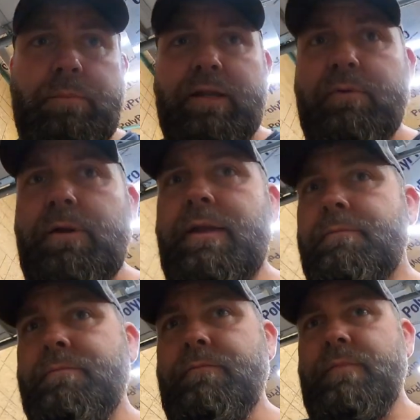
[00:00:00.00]

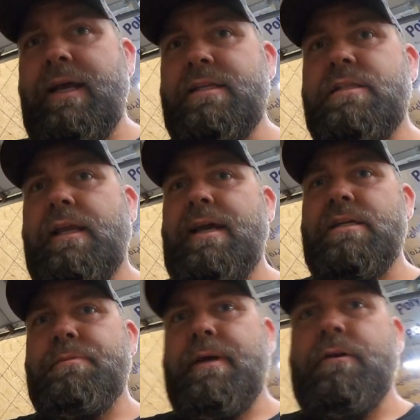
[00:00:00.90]
Anyway, that's the
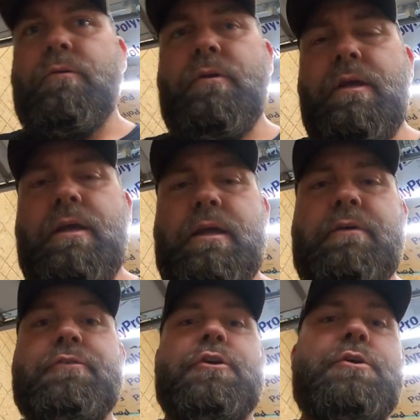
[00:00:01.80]
gas pedal
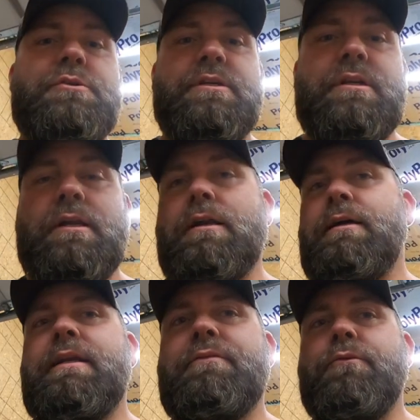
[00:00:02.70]
if you're using a
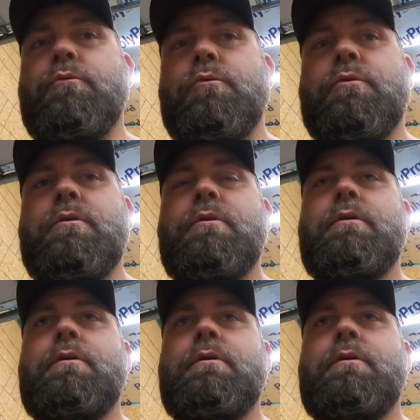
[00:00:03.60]
94,